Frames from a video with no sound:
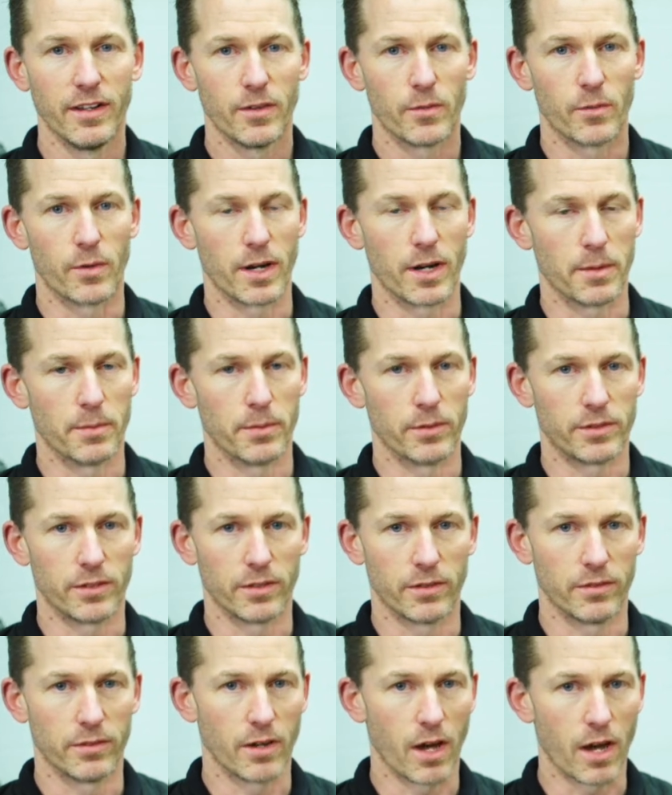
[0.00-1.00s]
We're able to
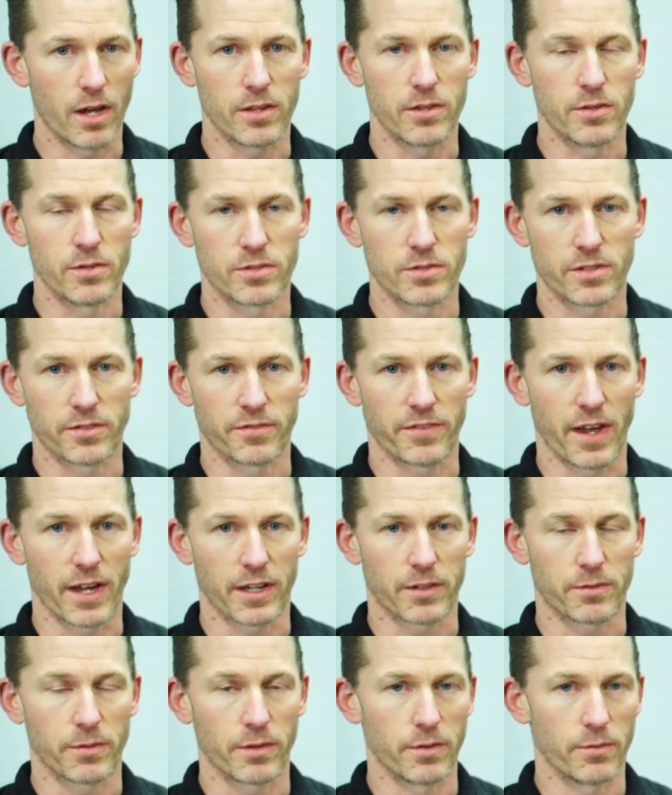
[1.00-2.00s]
not use the
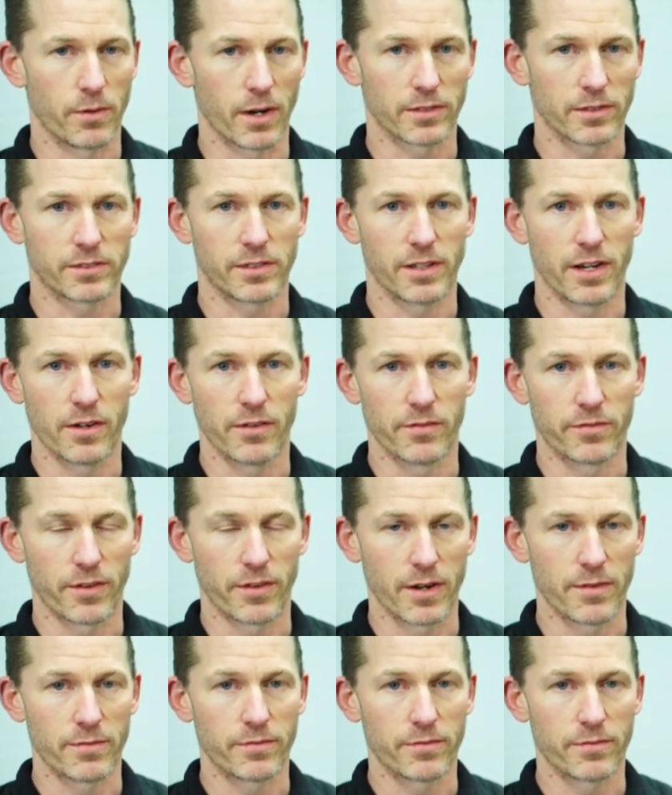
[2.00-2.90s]
factory rusted out frame